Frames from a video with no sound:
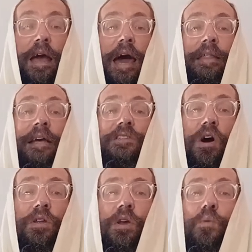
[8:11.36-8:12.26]
And that's the
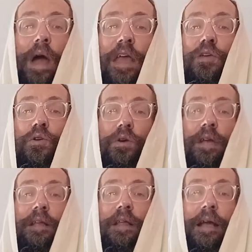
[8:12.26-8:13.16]
only way you
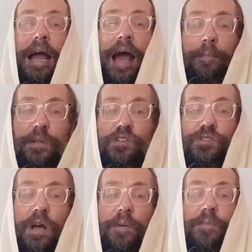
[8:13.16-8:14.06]
can accomplish
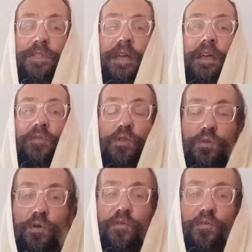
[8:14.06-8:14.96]
something if
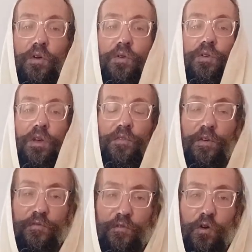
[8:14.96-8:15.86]
you're
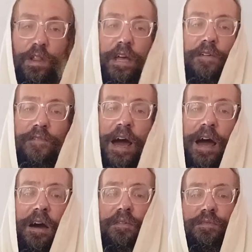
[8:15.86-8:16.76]
fully
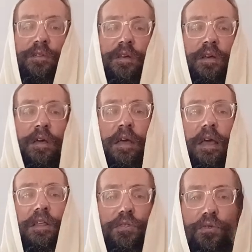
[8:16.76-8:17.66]
involved
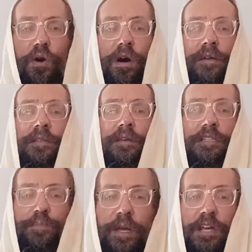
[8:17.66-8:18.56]
in thought,
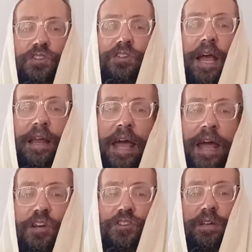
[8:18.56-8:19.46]
speech, and
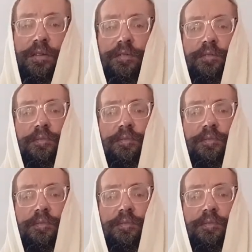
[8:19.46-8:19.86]
action.